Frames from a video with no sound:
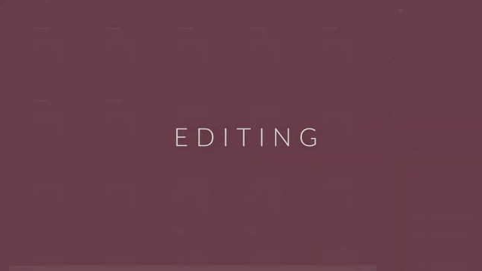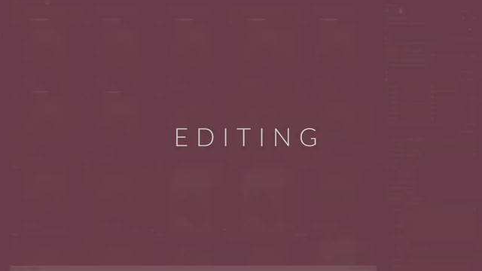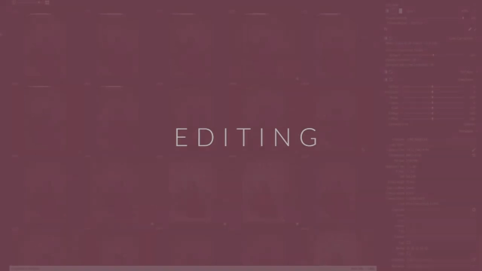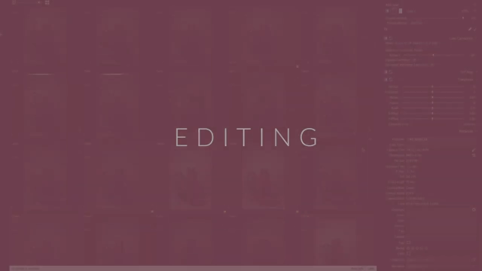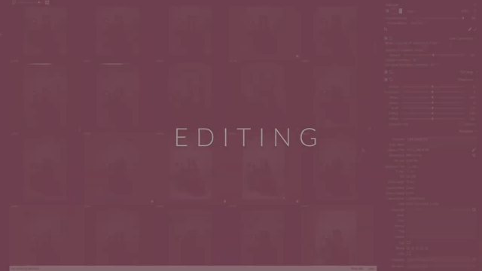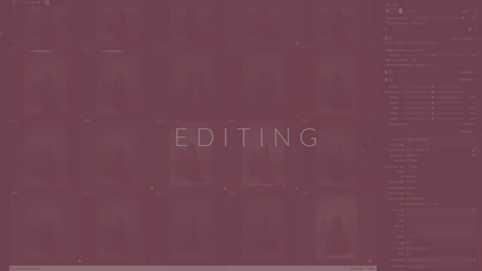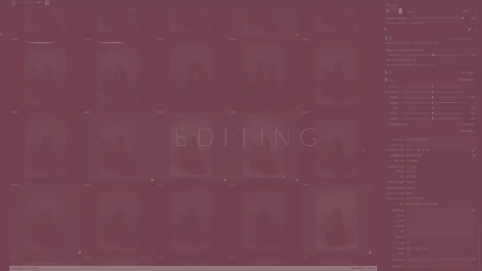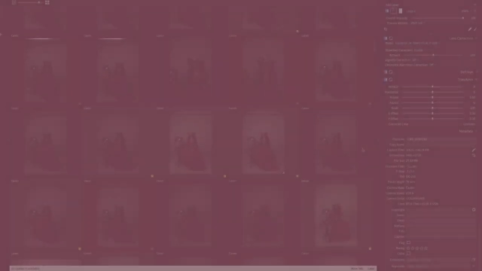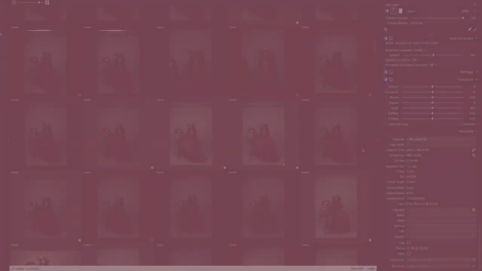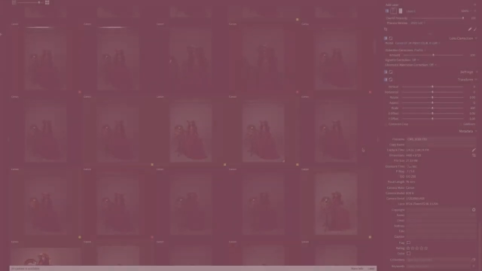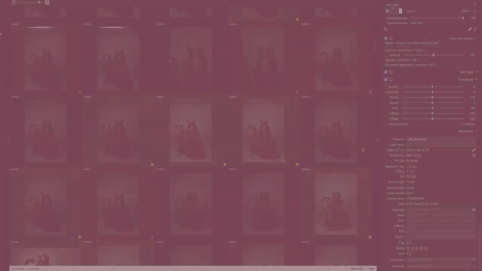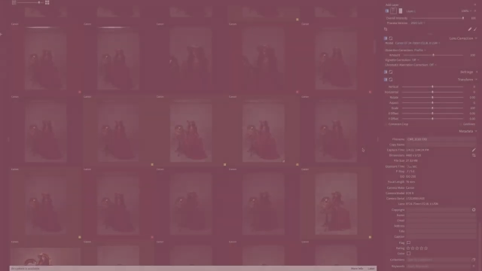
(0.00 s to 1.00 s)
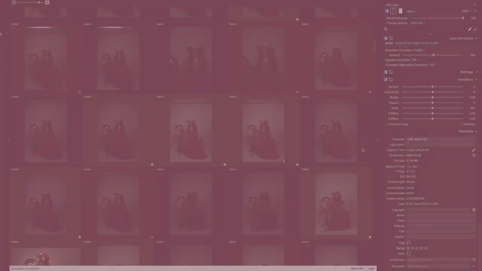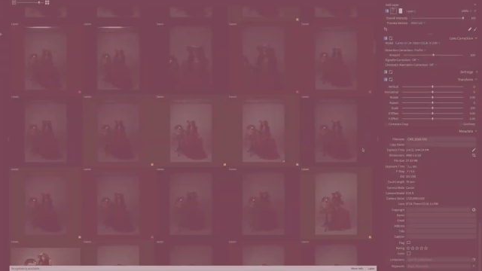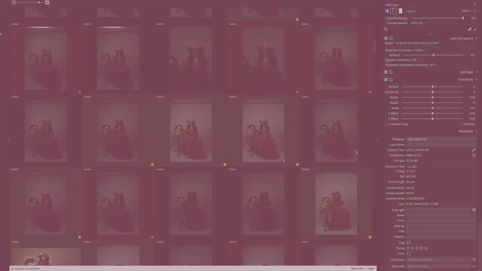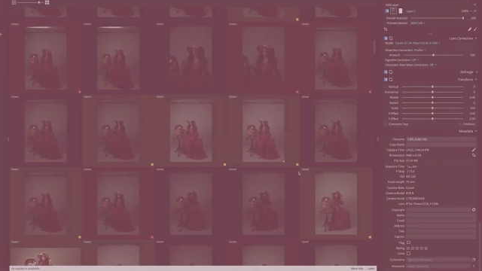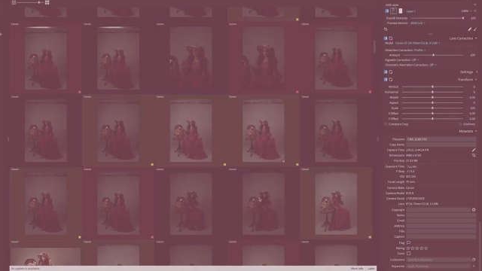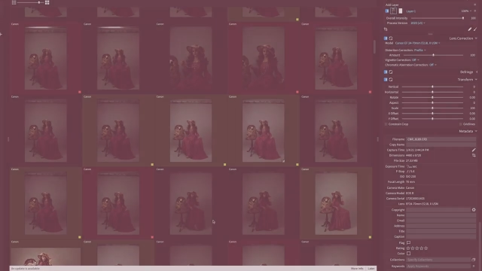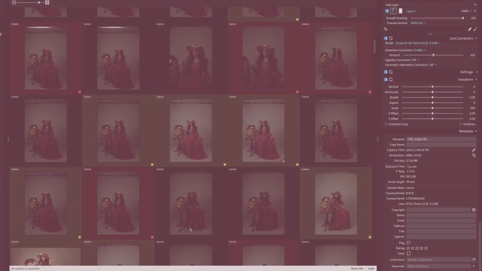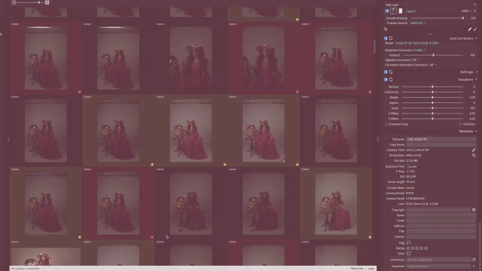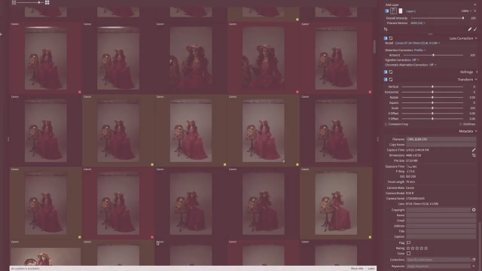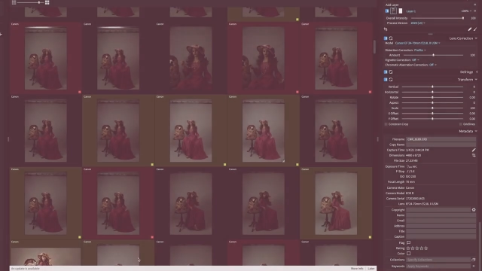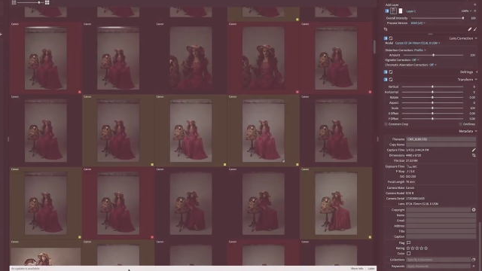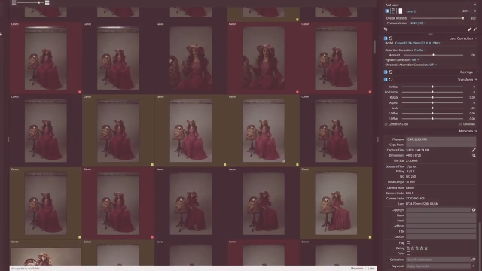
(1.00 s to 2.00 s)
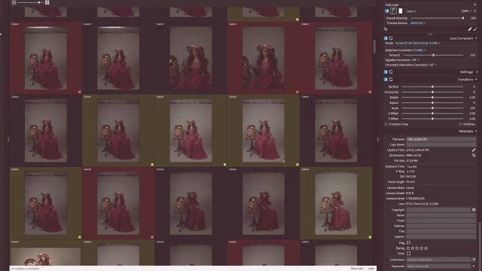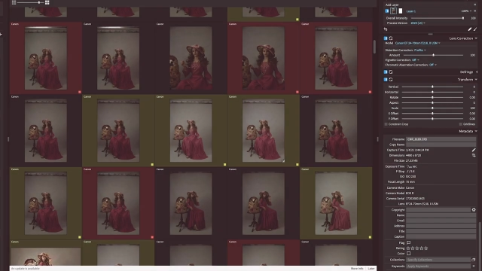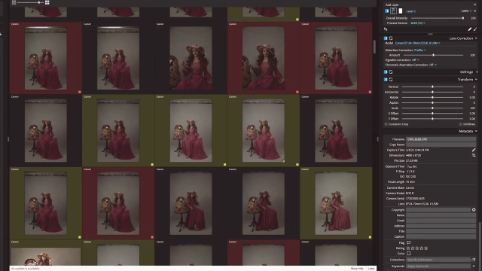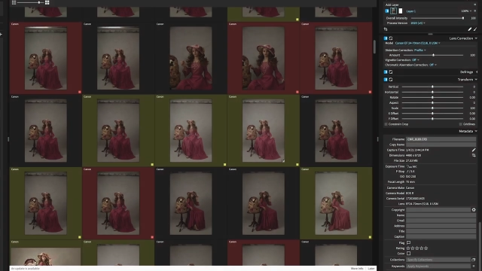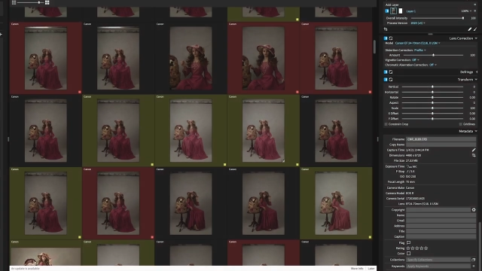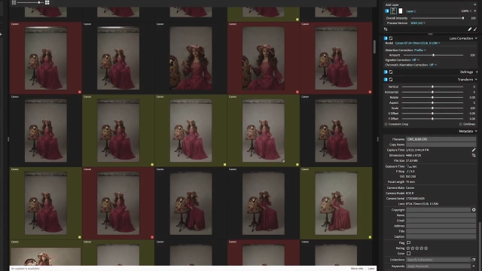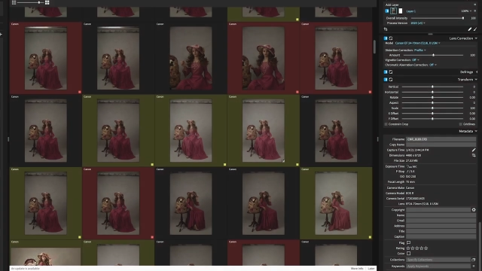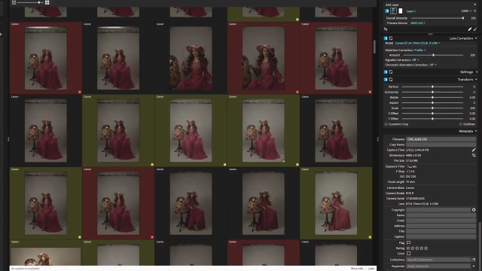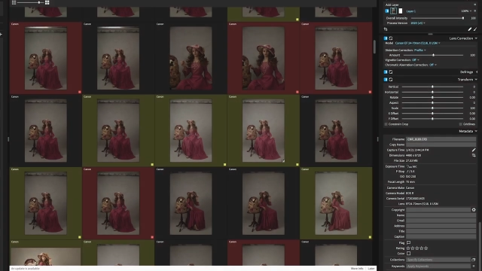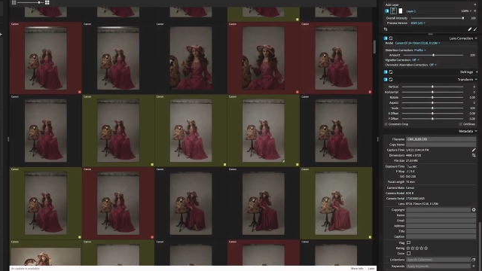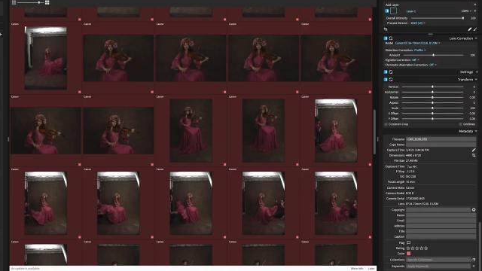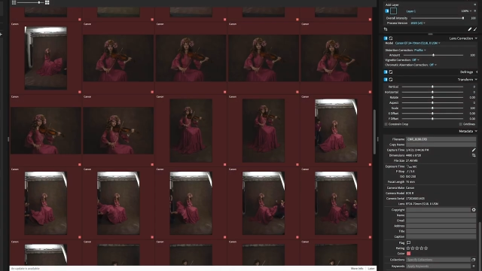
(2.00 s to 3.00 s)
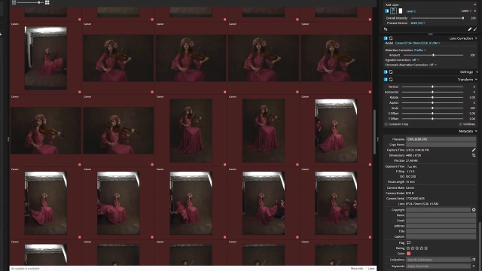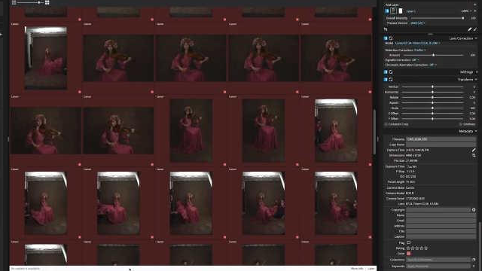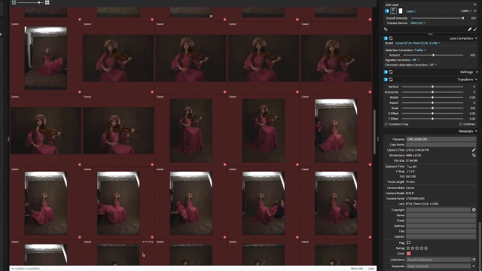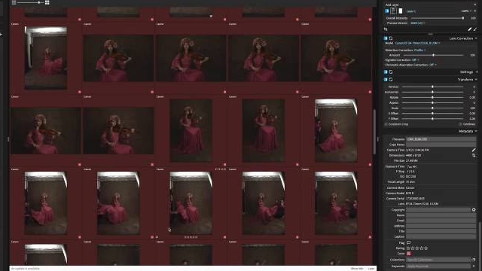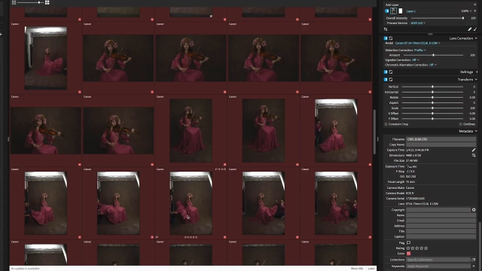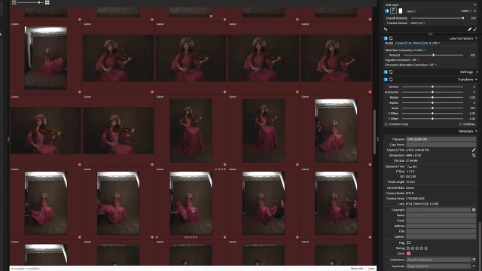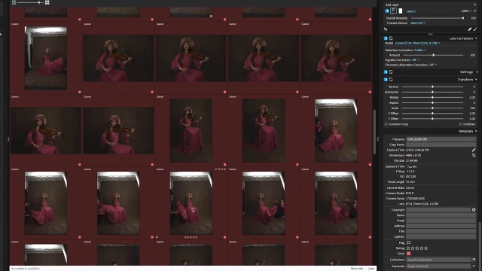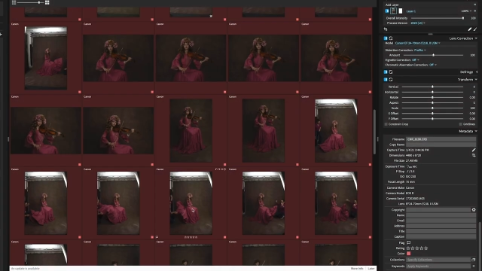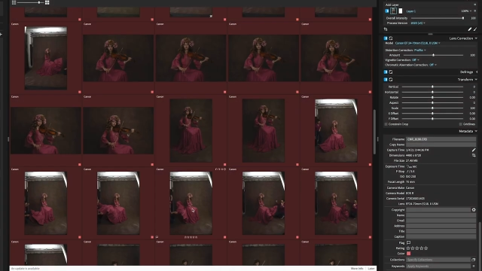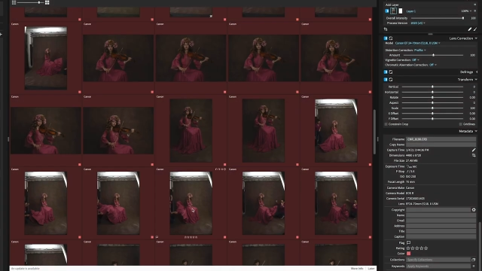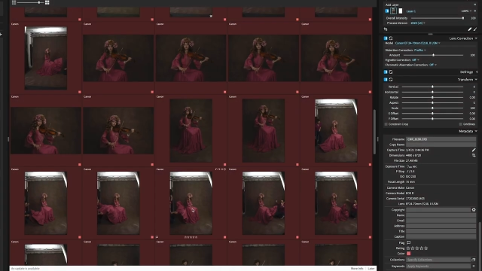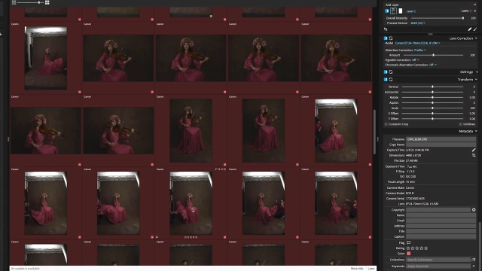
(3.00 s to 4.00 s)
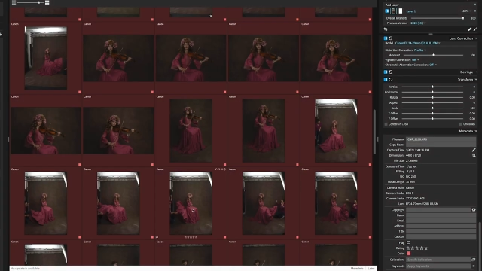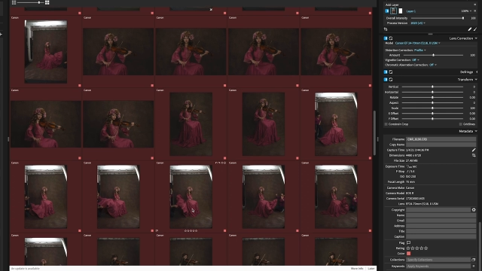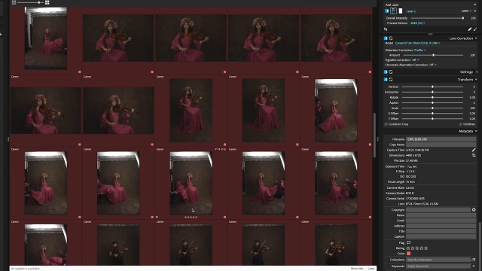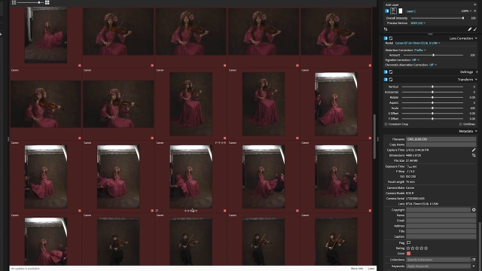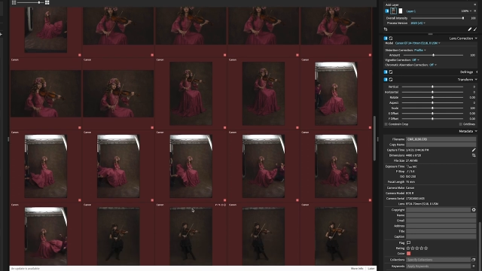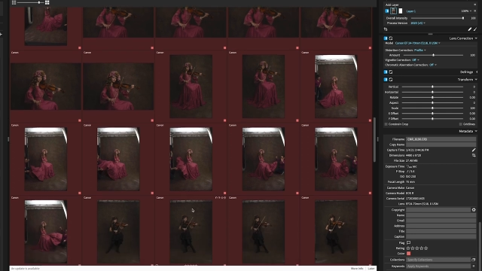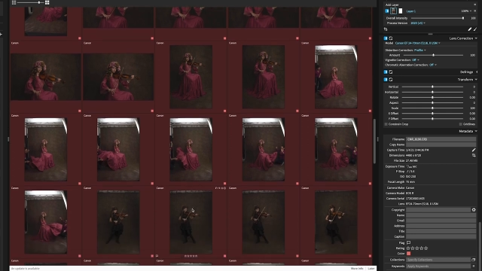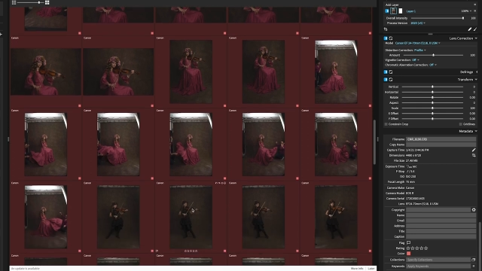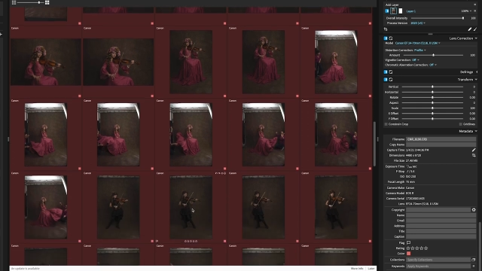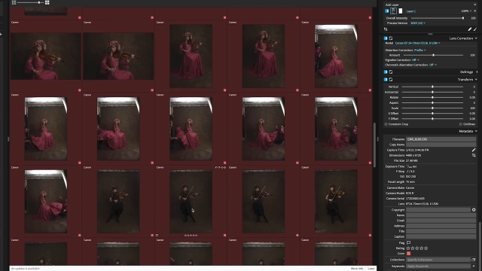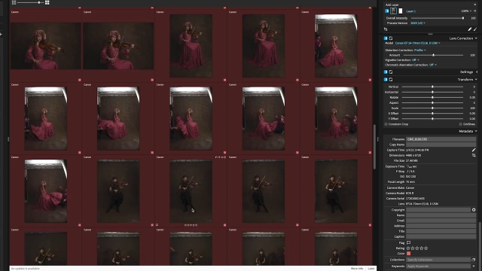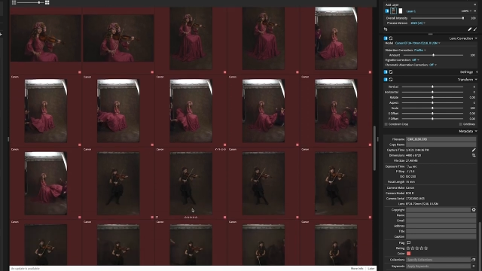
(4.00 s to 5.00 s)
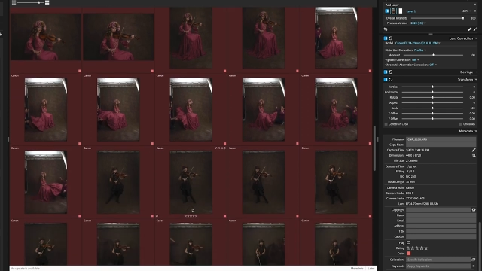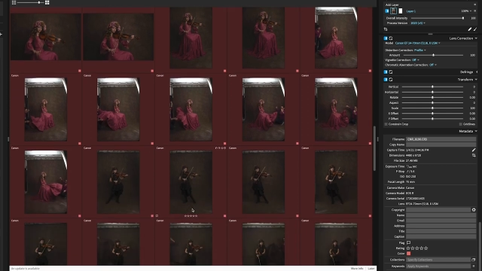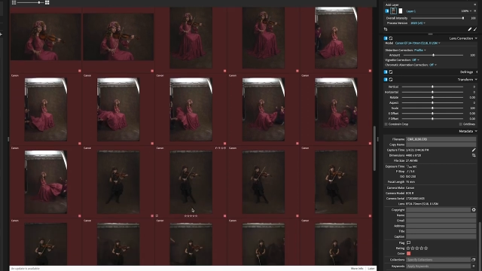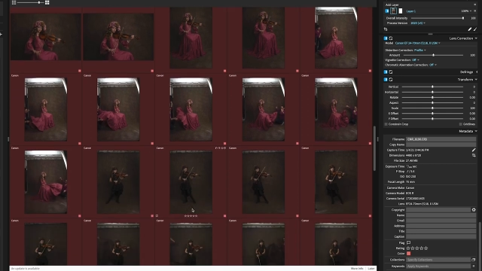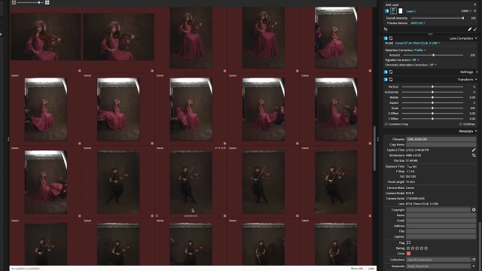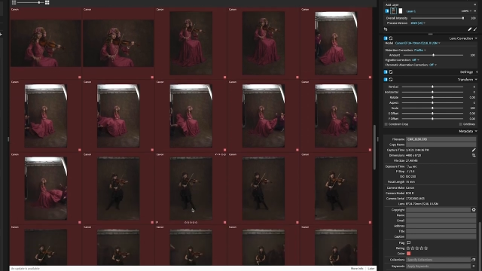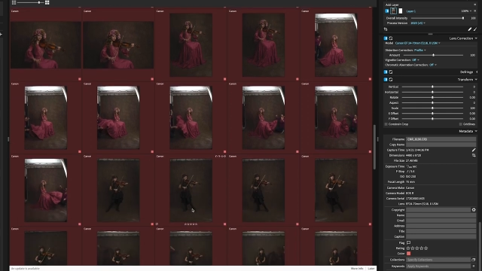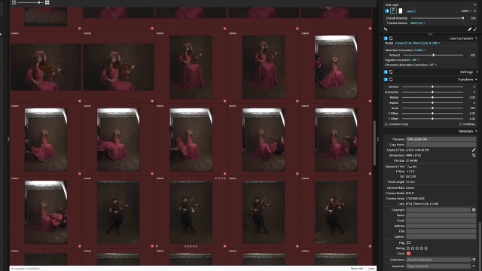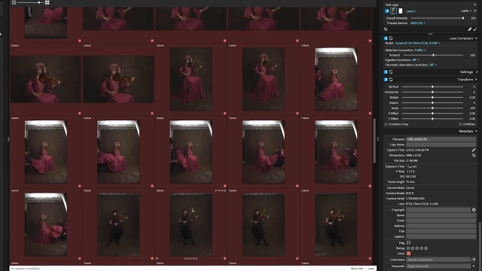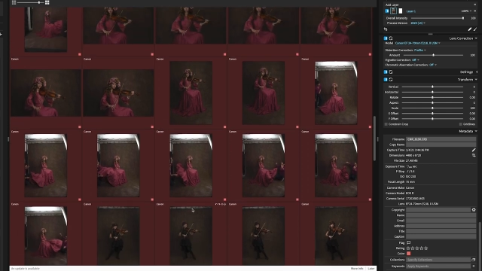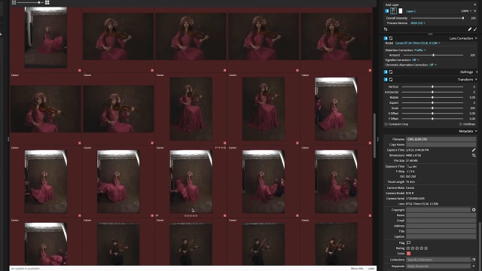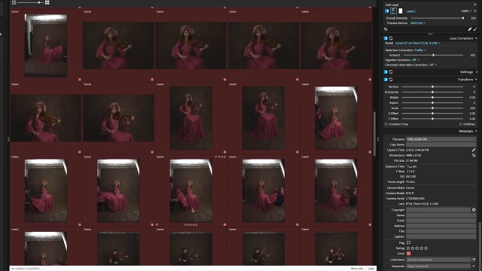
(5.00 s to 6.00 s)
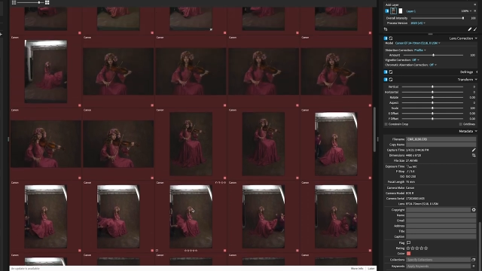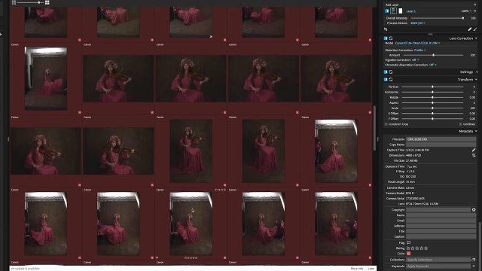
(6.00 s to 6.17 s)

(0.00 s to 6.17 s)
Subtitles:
No face is visible, so there are no lips to read.